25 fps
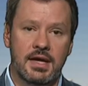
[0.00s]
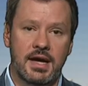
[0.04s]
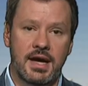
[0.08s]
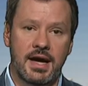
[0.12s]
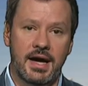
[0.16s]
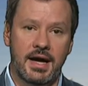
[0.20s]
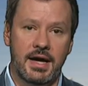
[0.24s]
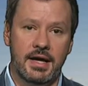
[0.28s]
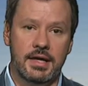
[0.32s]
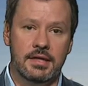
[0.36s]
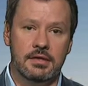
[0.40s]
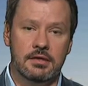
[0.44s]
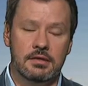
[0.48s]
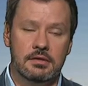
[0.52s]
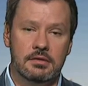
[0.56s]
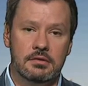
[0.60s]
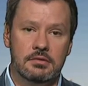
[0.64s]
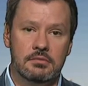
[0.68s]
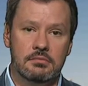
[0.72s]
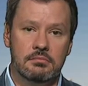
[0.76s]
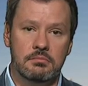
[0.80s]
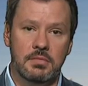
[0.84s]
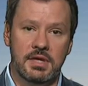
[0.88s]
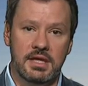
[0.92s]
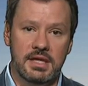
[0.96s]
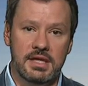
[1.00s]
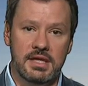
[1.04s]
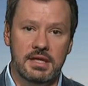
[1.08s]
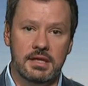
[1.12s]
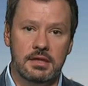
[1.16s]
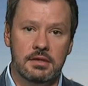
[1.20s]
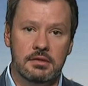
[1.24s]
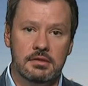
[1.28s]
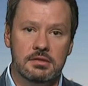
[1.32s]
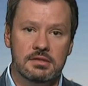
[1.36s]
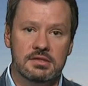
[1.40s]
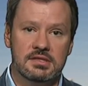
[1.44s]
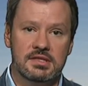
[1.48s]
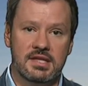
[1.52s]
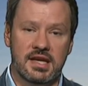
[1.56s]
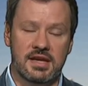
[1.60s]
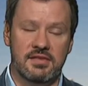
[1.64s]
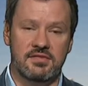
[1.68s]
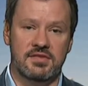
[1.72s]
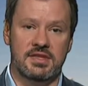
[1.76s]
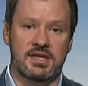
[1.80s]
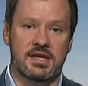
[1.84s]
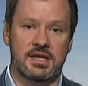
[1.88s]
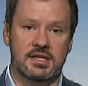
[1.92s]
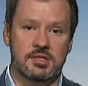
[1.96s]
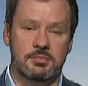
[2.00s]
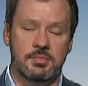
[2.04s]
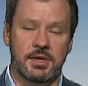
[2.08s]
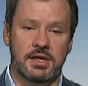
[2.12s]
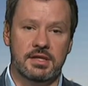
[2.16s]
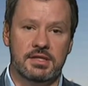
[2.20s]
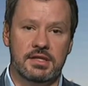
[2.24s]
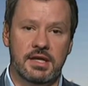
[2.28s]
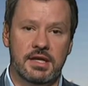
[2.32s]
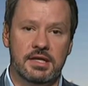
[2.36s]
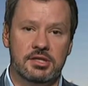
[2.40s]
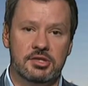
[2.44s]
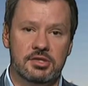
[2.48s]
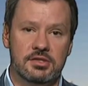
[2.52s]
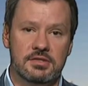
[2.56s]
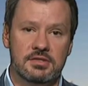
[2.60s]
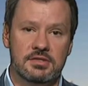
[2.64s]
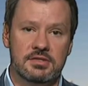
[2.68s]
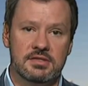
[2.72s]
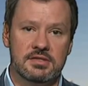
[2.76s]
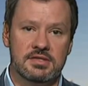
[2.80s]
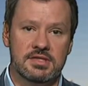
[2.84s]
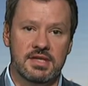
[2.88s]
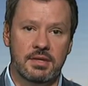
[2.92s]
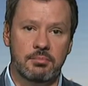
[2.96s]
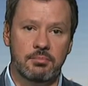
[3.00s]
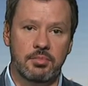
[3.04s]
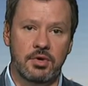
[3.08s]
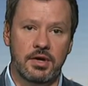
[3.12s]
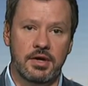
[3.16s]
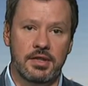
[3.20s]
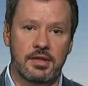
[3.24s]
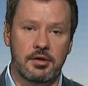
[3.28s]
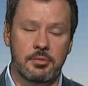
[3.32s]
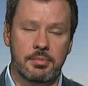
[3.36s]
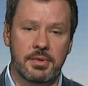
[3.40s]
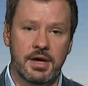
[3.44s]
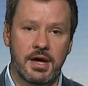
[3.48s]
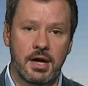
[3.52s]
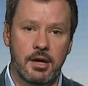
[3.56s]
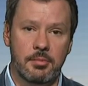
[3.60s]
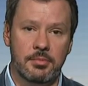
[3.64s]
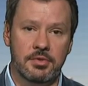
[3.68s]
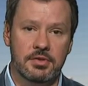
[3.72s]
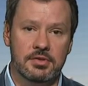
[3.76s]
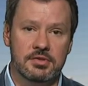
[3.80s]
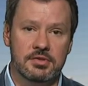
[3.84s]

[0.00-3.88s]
aren't meeting safety expectations set by the department.